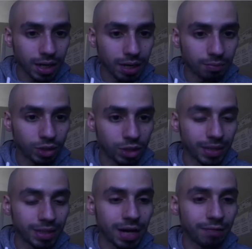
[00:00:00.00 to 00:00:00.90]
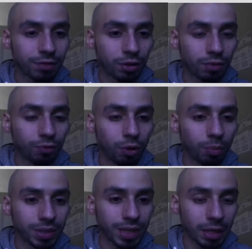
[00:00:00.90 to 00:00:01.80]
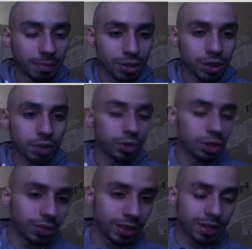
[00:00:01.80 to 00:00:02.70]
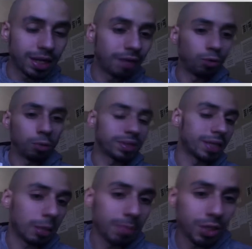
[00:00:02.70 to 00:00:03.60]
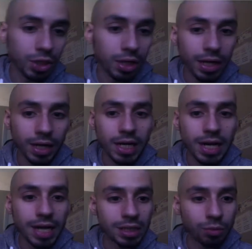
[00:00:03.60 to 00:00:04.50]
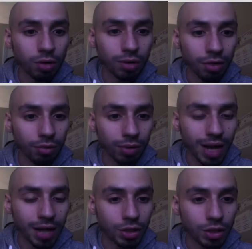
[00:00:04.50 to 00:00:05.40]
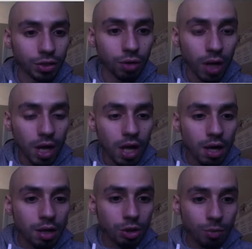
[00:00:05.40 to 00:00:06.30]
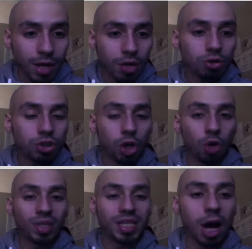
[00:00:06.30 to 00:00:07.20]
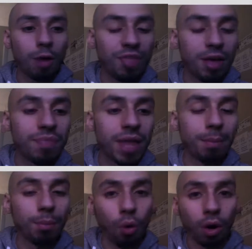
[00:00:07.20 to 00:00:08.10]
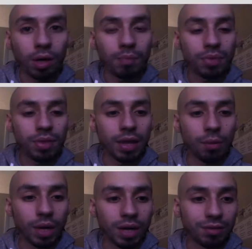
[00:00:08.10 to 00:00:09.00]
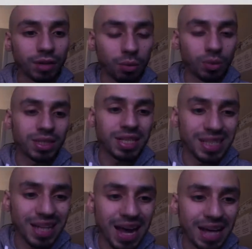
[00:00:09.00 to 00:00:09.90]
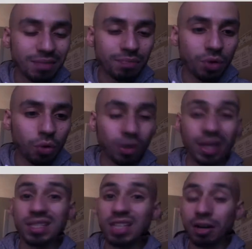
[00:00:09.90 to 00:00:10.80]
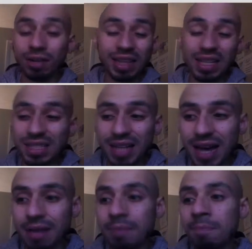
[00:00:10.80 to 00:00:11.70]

which means after a 4% commission, which it was listed at a 4% commission, they're going to net somewhere around $392. So my goal is to always help them net more than whatever it was listed at or is currently listed at.